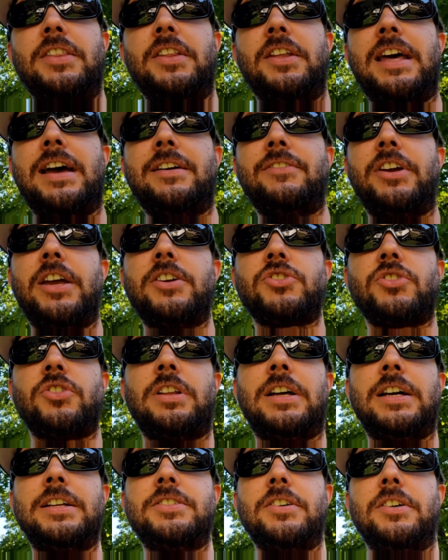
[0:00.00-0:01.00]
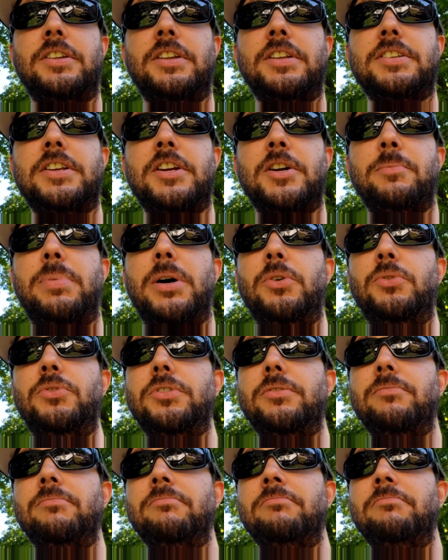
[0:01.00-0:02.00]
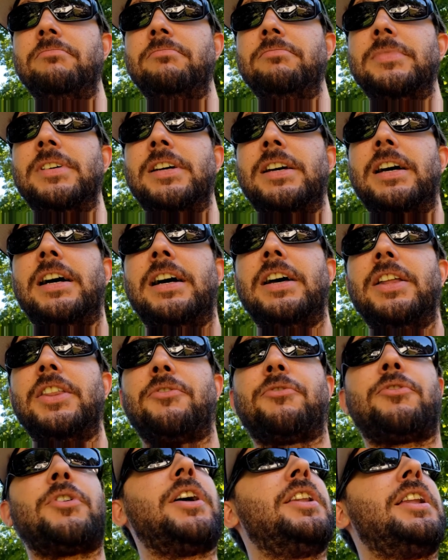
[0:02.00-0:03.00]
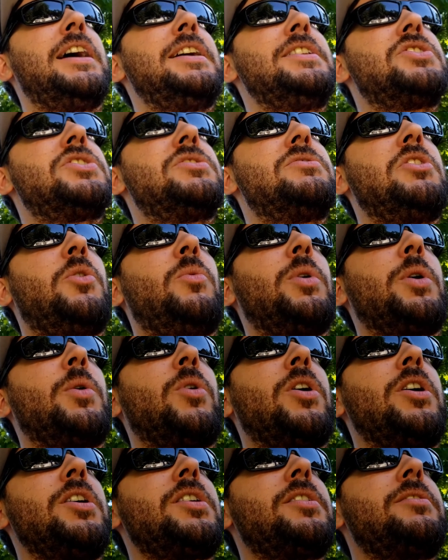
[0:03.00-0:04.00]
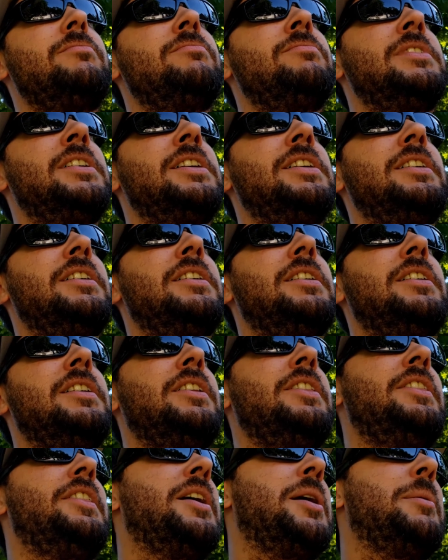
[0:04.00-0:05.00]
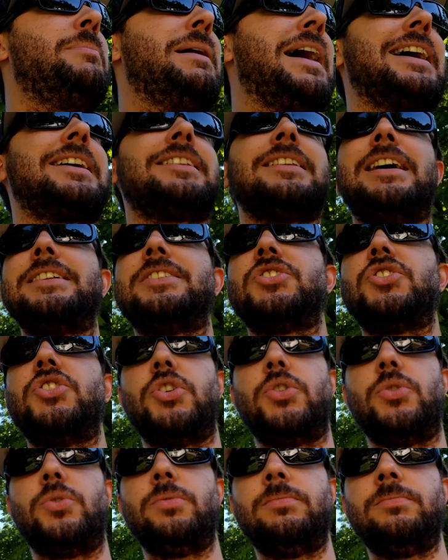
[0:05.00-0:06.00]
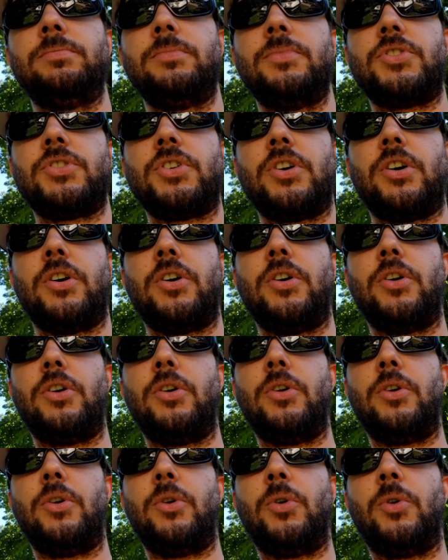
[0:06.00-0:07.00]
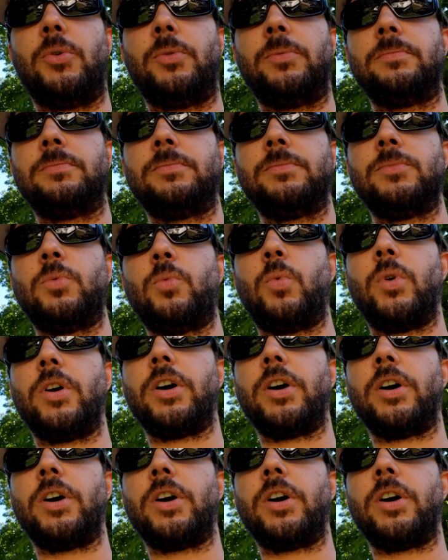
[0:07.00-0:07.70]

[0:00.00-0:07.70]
the navigational lights on this here boat, the front lights don't want to work. The back lights do. So we're